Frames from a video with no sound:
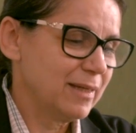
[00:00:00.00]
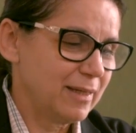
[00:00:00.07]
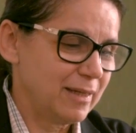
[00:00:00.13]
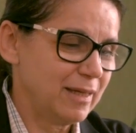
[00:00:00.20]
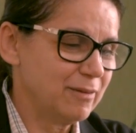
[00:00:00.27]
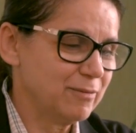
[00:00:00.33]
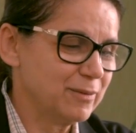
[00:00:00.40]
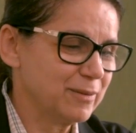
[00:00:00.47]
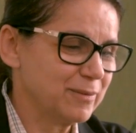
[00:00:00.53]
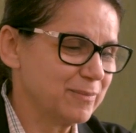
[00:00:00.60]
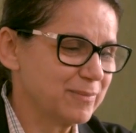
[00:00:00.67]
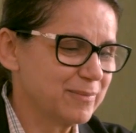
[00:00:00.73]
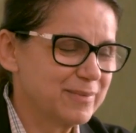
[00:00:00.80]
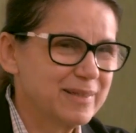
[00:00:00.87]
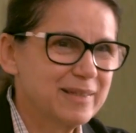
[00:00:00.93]

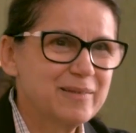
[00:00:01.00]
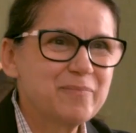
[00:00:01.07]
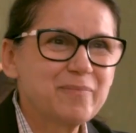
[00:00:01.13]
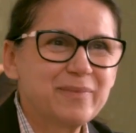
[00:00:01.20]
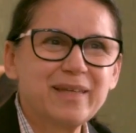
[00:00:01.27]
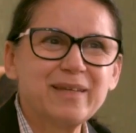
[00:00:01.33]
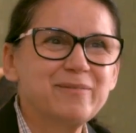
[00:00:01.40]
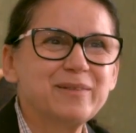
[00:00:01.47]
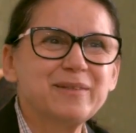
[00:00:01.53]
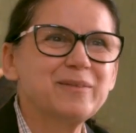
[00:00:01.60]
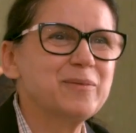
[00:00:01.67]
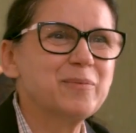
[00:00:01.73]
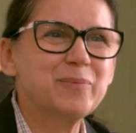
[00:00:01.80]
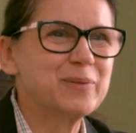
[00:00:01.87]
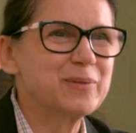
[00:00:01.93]
even in
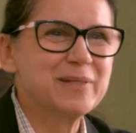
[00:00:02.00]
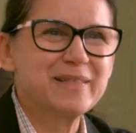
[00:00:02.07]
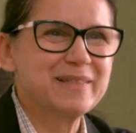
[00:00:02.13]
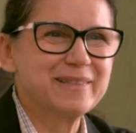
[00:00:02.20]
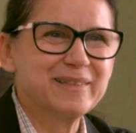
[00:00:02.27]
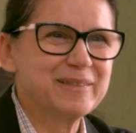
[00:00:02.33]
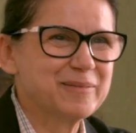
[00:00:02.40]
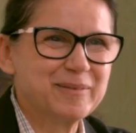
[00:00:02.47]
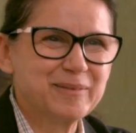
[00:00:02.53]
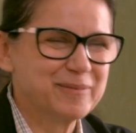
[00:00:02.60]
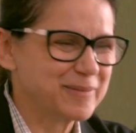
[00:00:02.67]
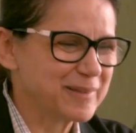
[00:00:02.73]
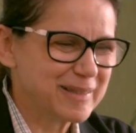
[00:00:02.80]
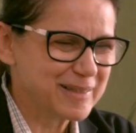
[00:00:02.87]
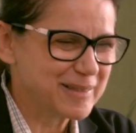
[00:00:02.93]
the poster of the
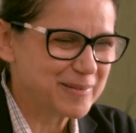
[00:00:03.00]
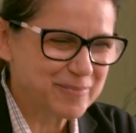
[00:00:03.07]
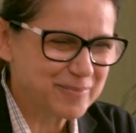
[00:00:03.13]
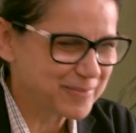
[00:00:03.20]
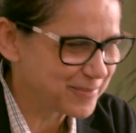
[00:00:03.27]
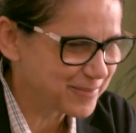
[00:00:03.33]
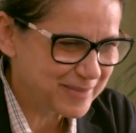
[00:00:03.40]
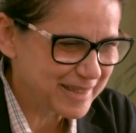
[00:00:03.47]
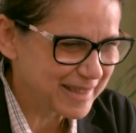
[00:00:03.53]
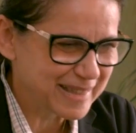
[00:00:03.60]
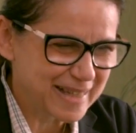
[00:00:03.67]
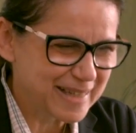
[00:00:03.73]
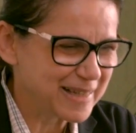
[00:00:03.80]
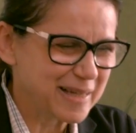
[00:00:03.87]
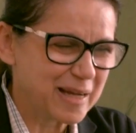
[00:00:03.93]
film in
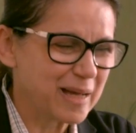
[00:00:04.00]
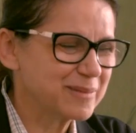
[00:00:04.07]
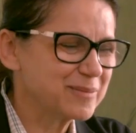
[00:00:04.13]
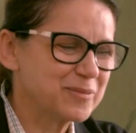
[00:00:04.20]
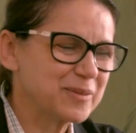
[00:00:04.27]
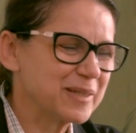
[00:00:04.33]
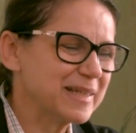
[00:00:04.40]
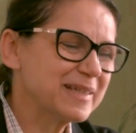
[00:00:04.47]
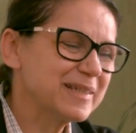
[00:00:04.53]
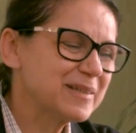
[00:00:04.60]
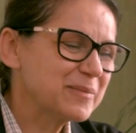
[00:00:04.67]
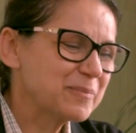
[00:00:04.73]
any country.